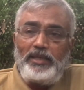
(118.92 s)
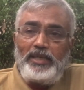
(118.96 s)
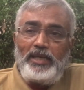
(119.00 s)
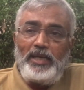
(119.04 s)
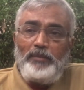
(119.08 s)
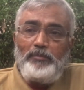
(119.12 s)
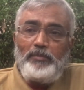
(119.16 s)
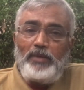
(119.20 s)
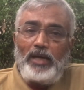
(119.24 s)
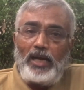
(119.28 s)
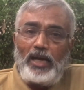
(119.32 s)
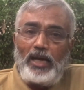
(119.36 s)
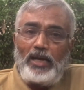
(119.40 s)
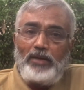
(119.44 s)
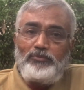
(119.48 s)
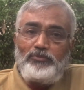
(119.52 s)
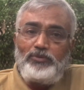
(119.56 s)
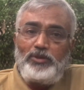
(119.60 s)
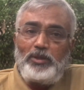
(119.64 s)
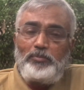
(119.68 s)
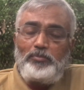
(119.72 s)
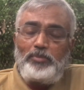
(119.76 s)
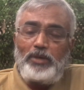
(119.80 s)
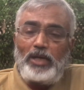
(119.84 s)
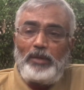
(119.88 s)
came
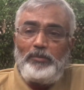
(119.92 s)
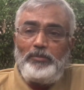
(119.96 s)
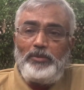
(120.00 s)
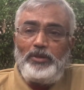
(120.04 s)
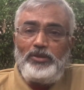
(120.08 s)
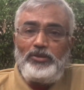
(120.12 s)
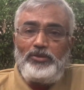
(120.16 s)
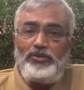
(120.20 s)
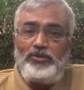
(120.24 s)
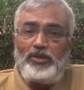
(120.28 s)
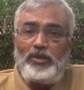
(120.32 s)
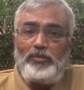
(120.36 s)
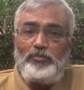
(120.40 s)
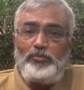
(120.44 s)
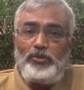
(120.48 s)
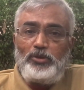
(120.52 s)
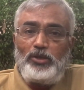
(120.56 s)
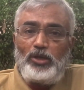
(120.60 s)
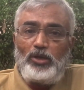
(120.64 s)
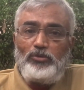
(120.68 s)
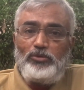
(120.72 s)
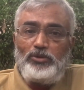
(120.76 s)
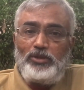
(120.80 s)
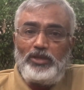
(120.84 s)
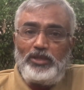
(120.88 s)
after Prime Minister put
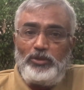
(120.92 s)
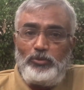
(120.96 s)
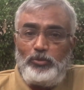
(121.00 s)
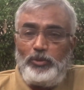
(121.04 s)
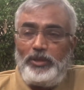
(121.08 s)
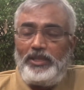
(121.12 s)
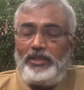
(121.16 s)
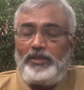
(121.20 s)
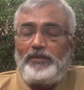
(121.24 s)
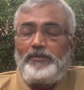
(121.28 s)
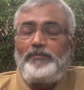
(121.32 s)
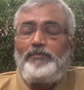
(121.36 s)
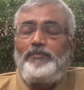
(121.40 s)
out the tweet.